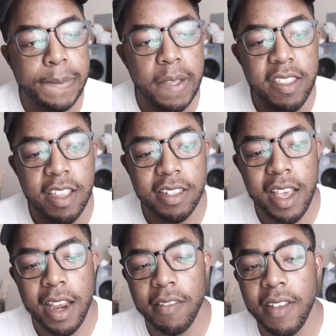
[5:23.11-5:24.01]
and just
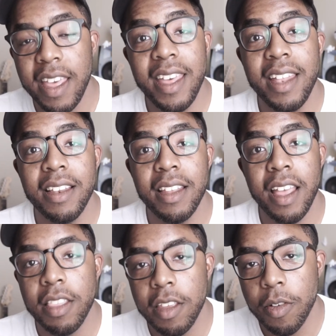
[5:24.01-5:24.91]
kind of hint
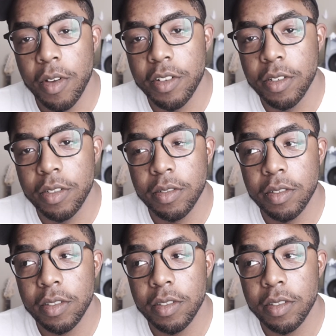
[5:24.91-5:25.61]
at the original